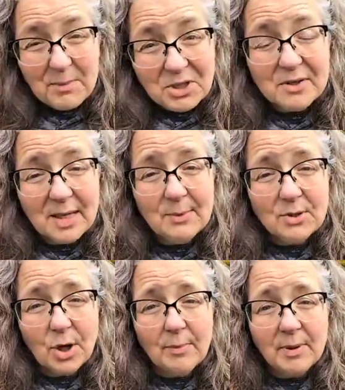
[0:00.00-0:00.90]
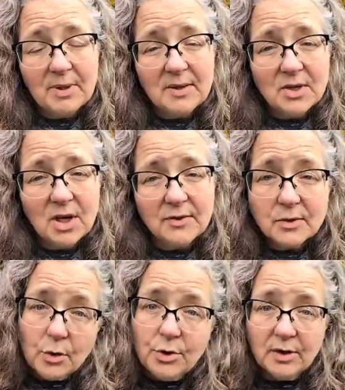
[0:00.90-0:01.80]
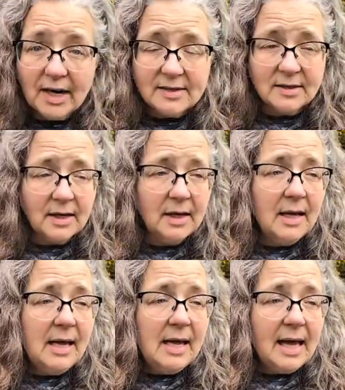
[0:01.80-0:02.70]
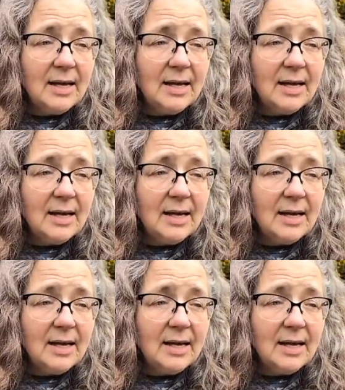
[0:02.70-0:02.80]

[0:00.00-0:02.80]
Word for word: pretty much the same as tarping, but it's called solarizing it.